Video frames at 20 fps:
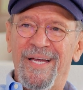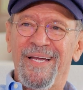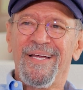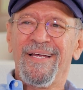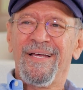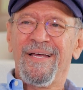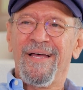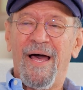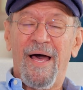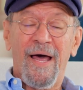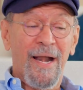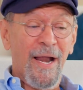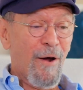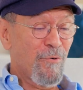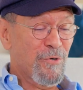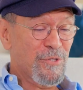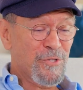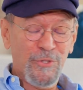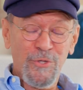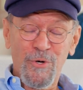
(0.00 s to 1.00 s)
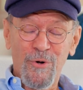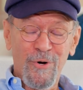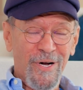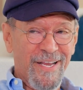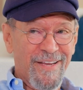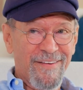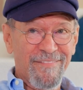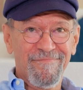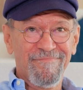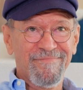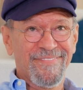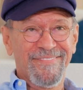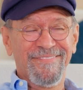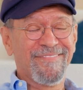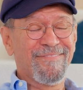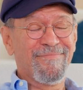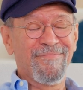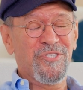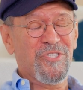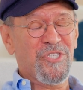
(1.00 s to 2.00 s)
and I was totally
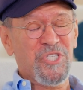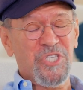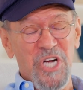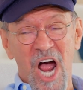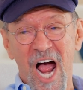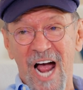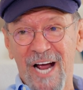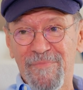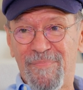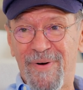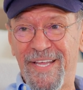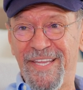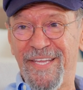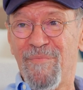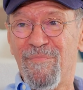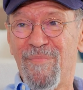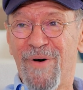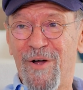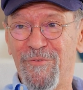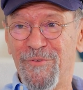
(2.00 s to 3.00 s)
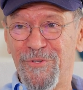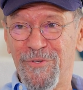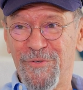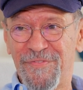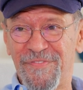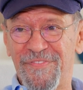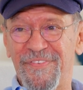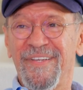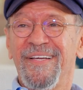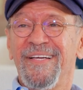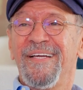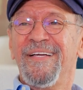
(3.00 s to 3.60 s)
shocked by the amount of